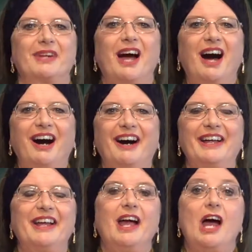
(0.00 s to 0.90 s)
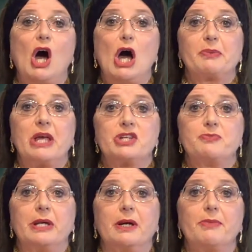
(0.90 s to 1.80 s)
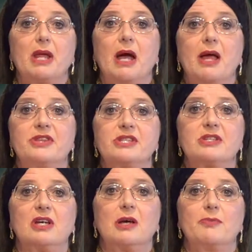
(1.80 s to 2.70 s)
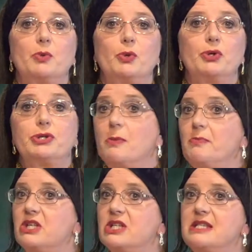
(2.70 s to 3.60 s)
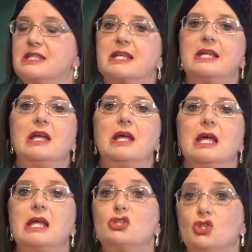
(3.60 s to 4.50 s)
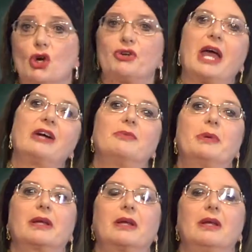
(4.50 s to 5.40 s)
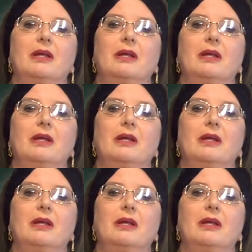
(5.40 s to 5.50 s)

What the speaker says: Hi, I'm Kashmir, and this time the word mejence is not Arabic.